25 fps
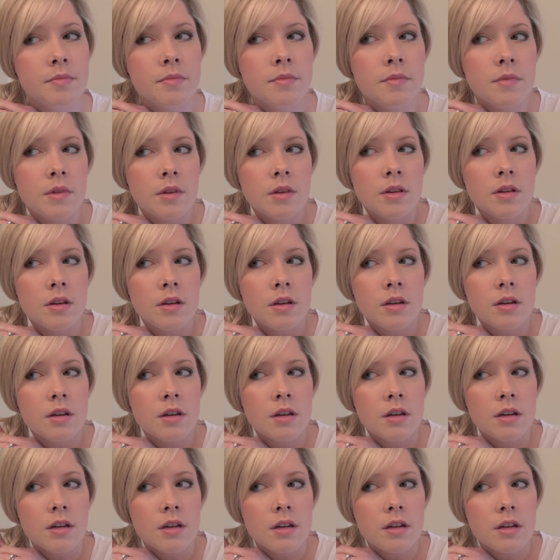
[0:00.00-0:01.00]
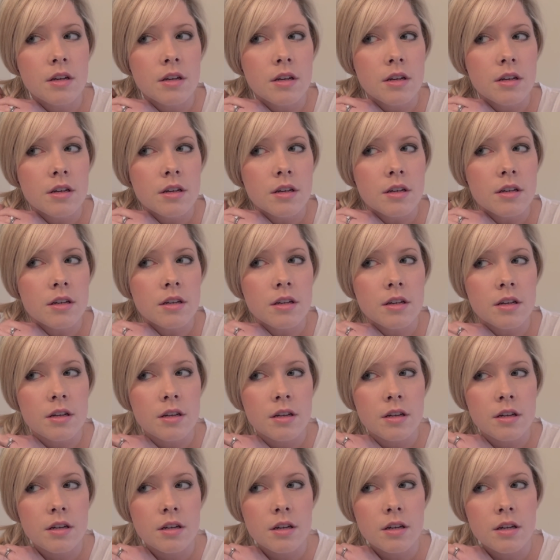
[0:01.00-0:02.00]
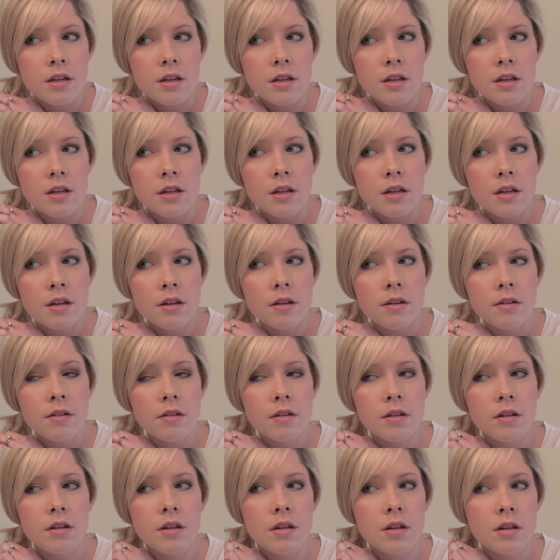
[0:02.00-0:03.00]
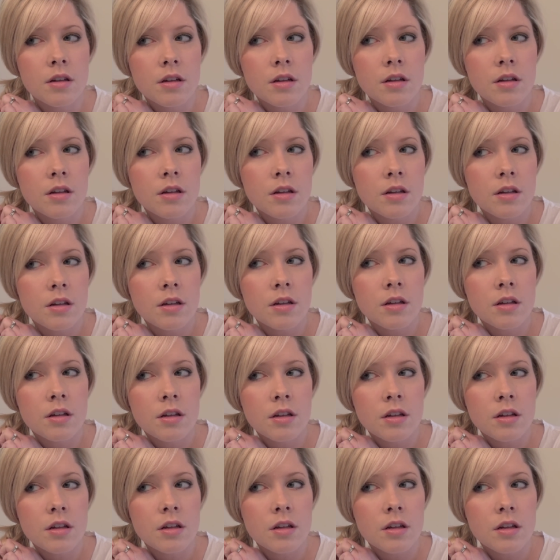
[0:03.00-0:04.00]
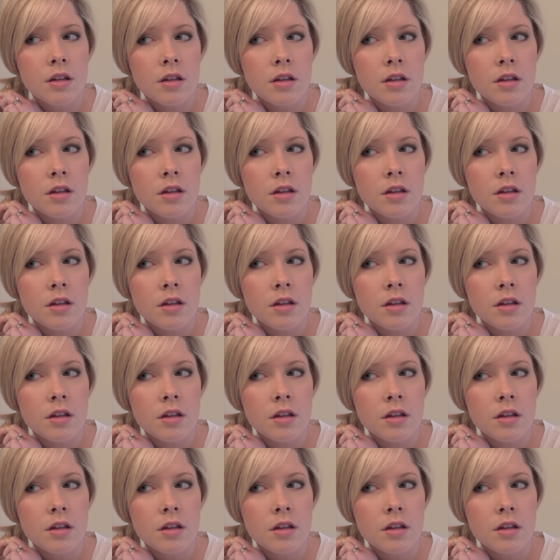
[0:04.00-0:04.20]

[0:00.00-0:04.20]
Nothing is said.